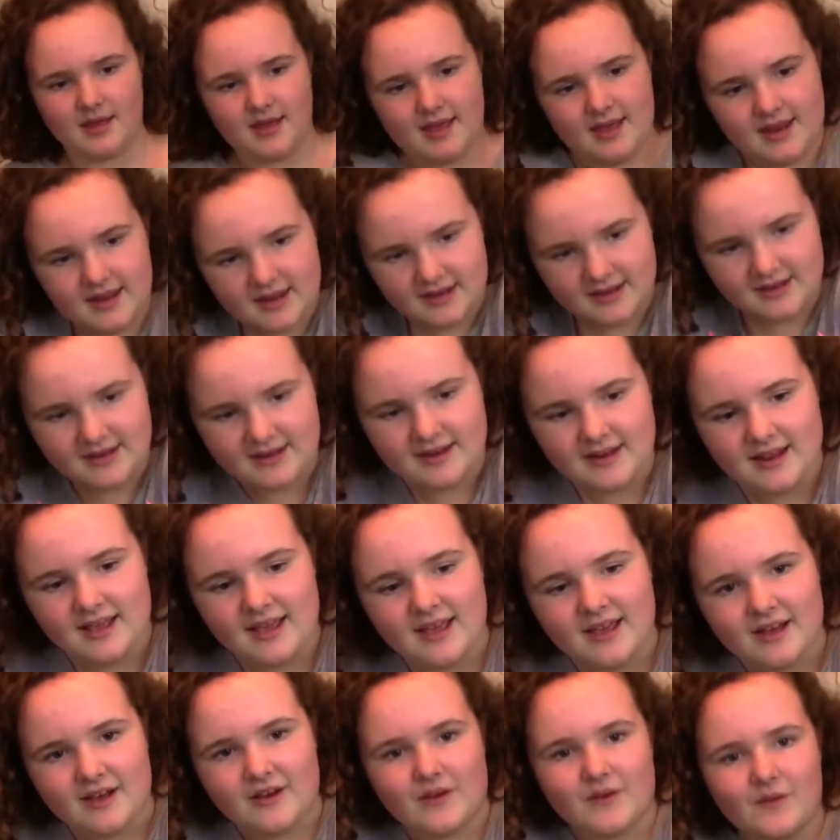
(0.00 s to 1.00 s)
And
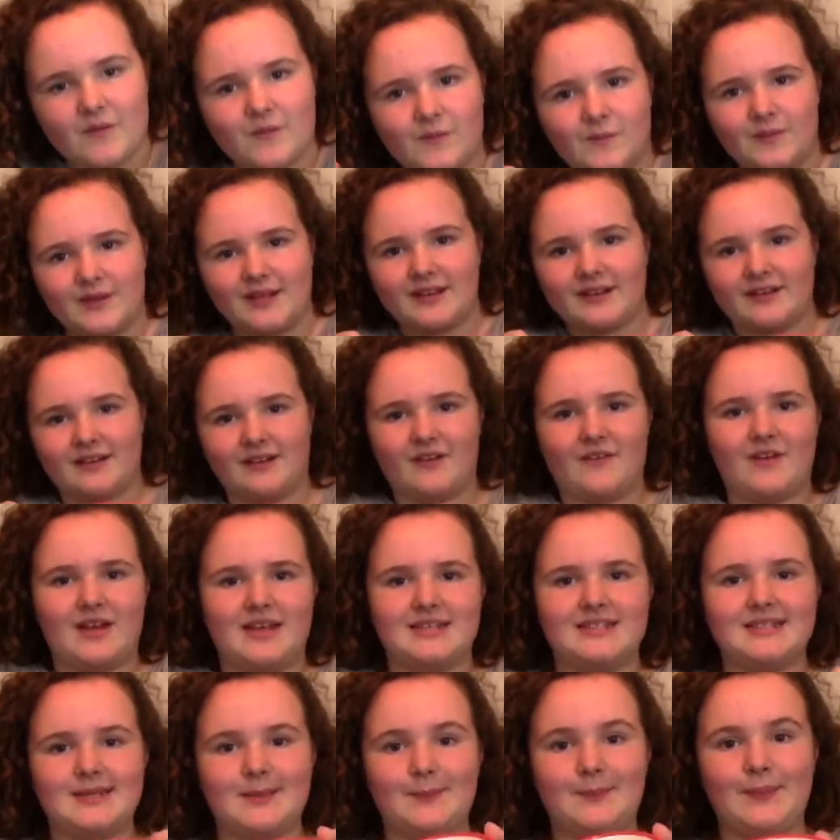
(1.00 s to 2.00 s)
now we are
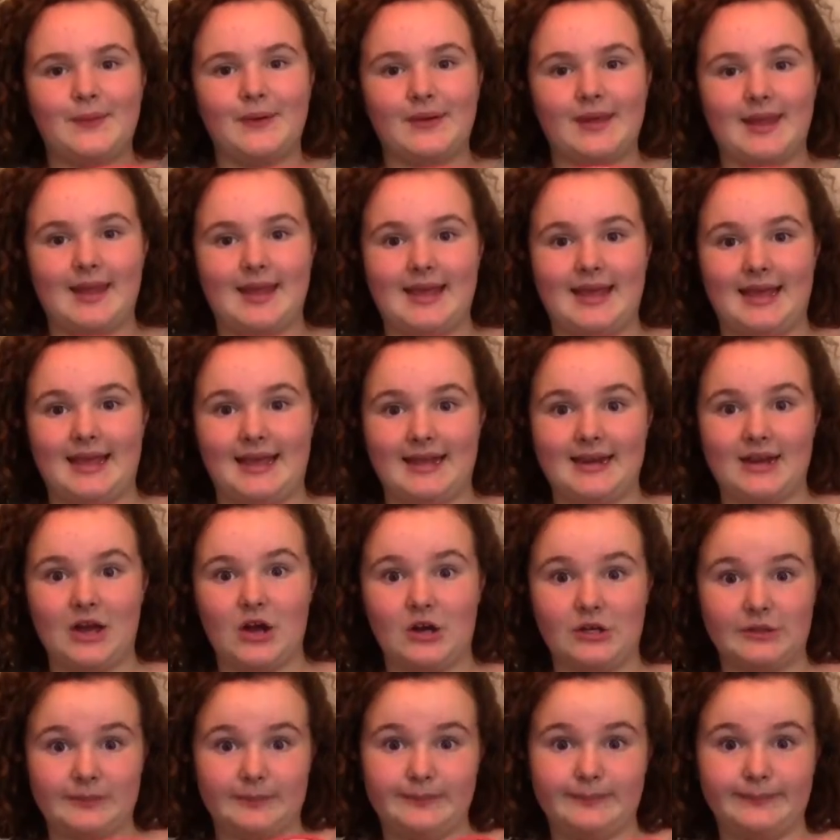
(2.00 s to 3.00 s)
going to put in
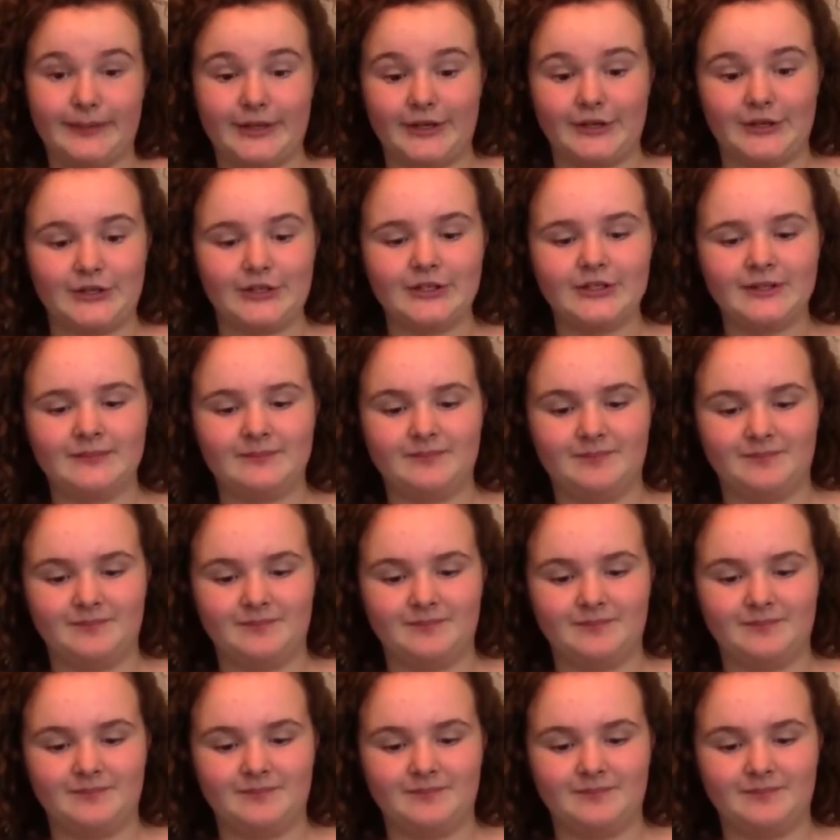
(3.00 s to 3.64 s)
our butter.